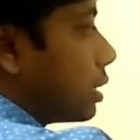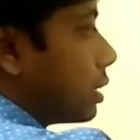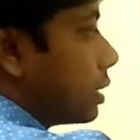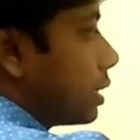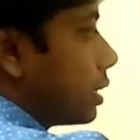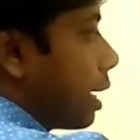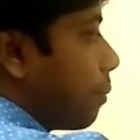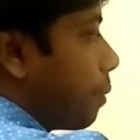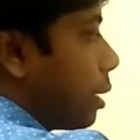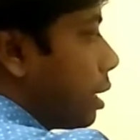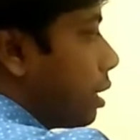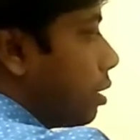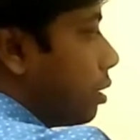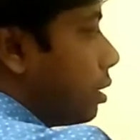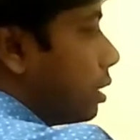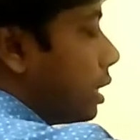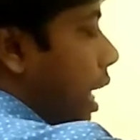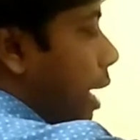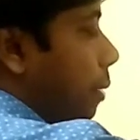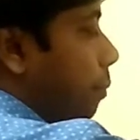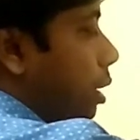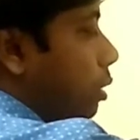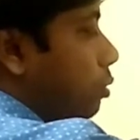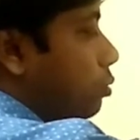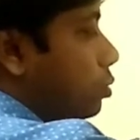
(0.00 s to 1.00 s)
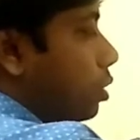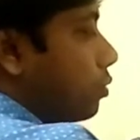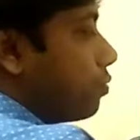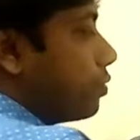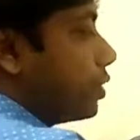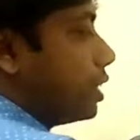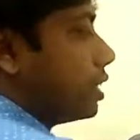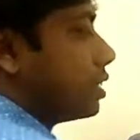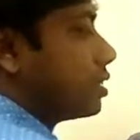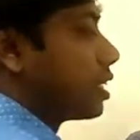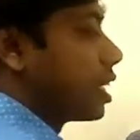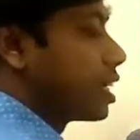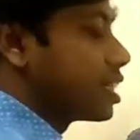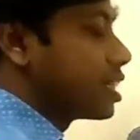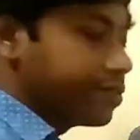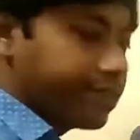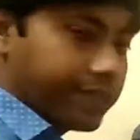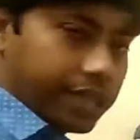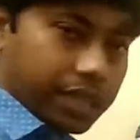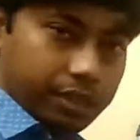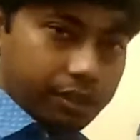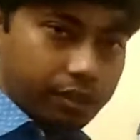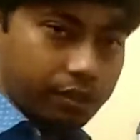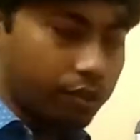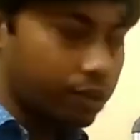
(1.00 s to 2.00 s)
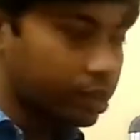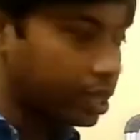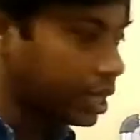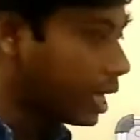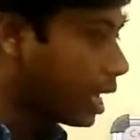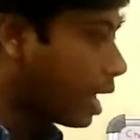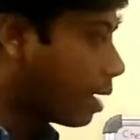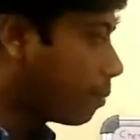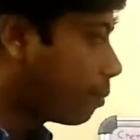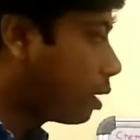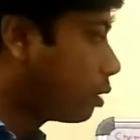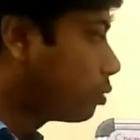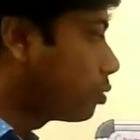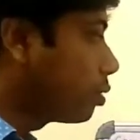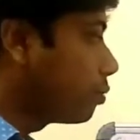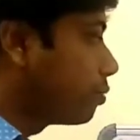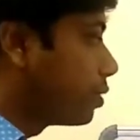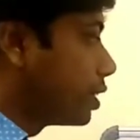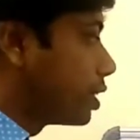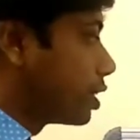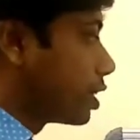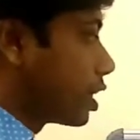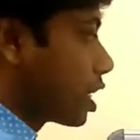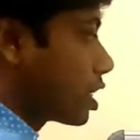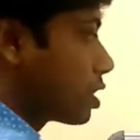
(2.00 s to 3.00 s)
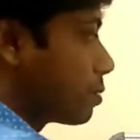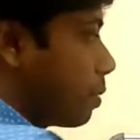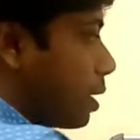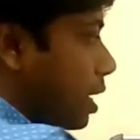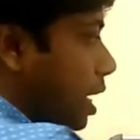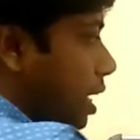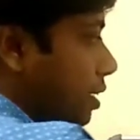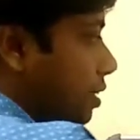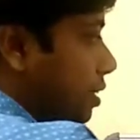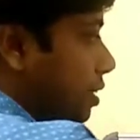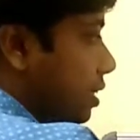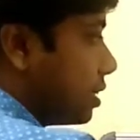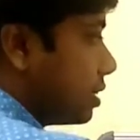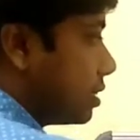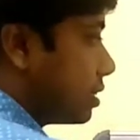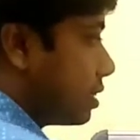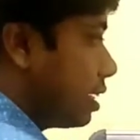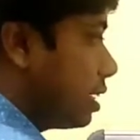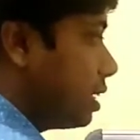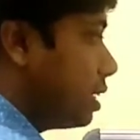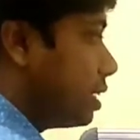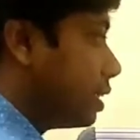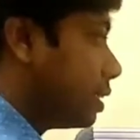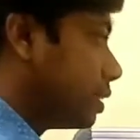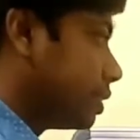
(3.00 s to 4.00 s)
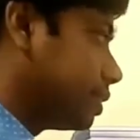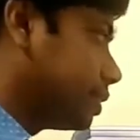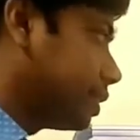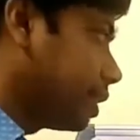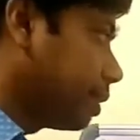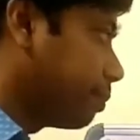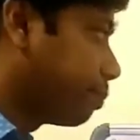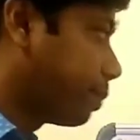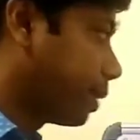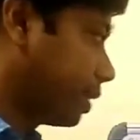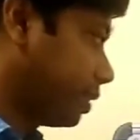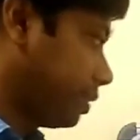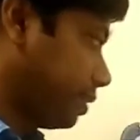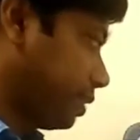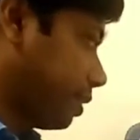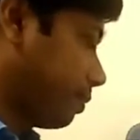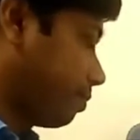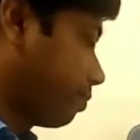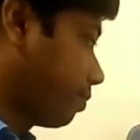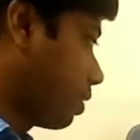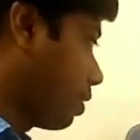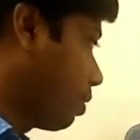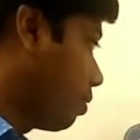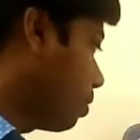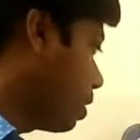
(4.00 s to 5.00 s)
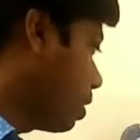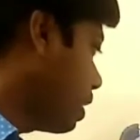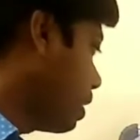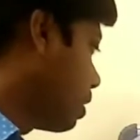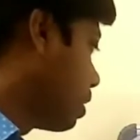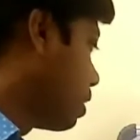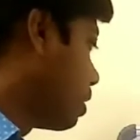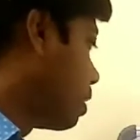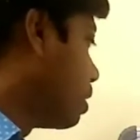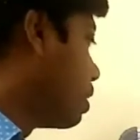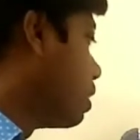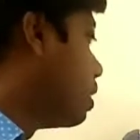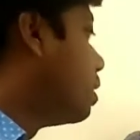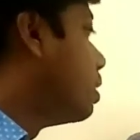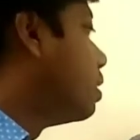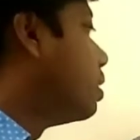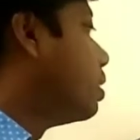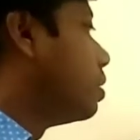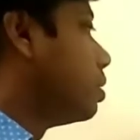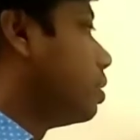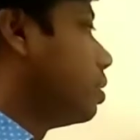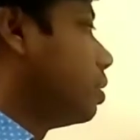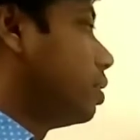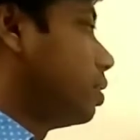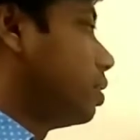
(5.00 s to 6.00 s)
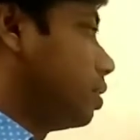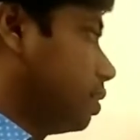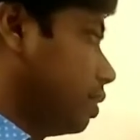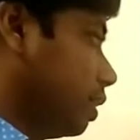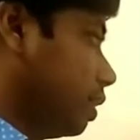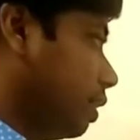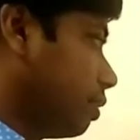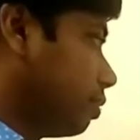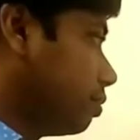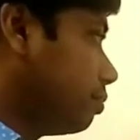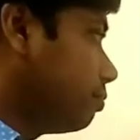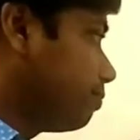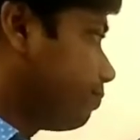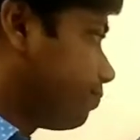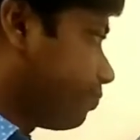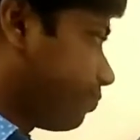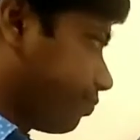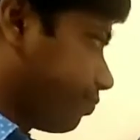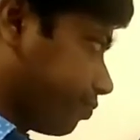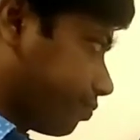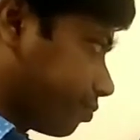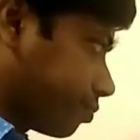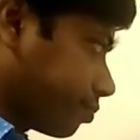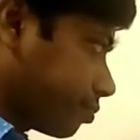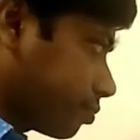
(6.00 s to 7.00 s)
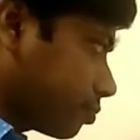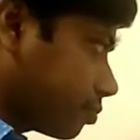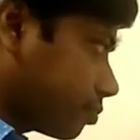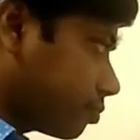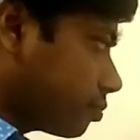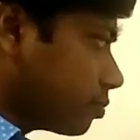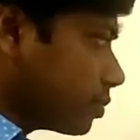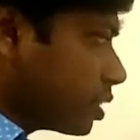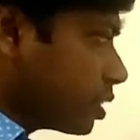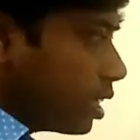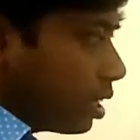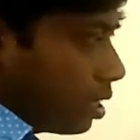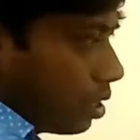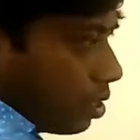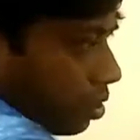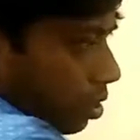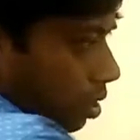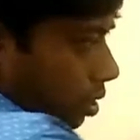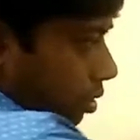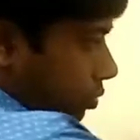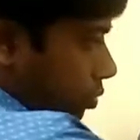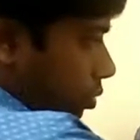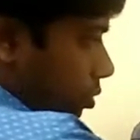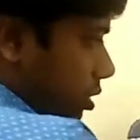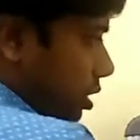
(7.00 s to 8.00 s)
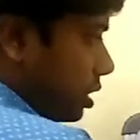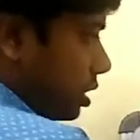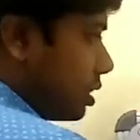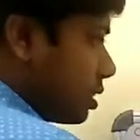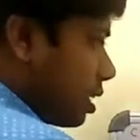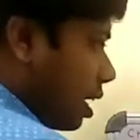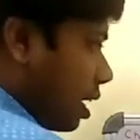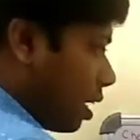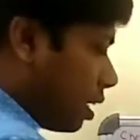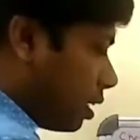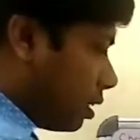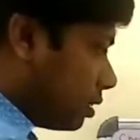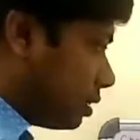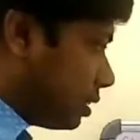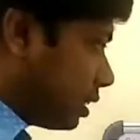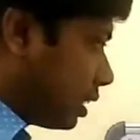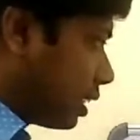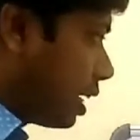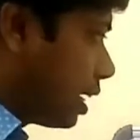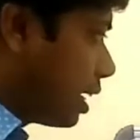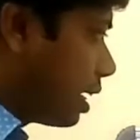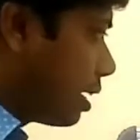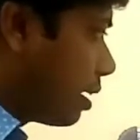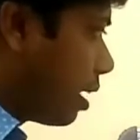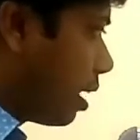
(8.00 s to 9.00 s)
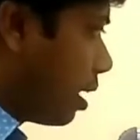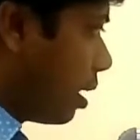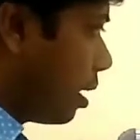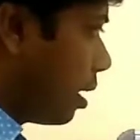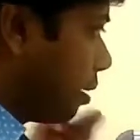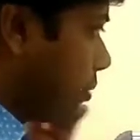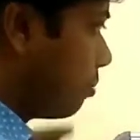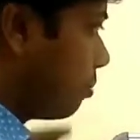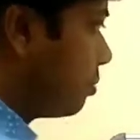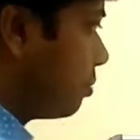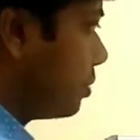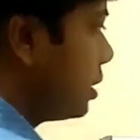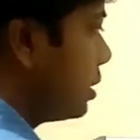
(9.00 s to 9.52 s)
the amount of heat transfer. Okay, amount of heat transfer, and T is the temperature. Okay, now so these are the general